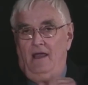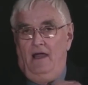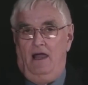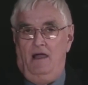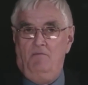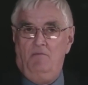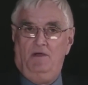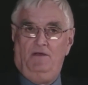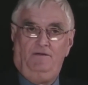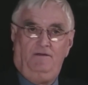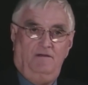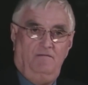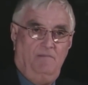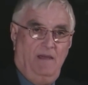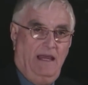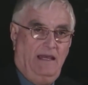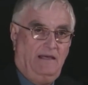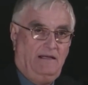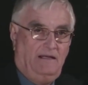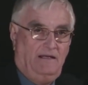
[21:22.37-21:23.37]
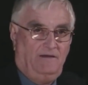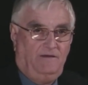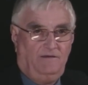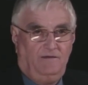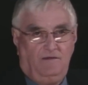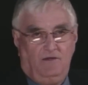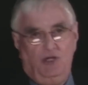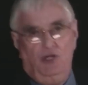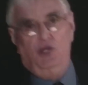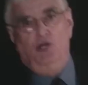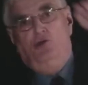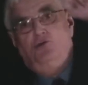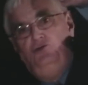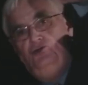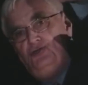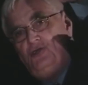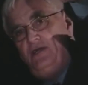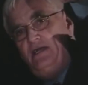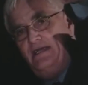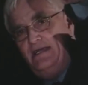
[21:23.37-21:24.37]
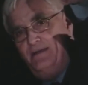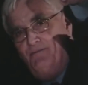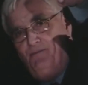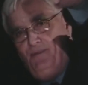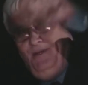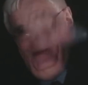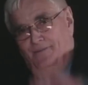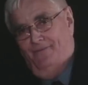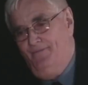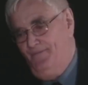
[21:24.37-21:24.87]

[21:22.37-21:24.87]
I must have taken this huge leap.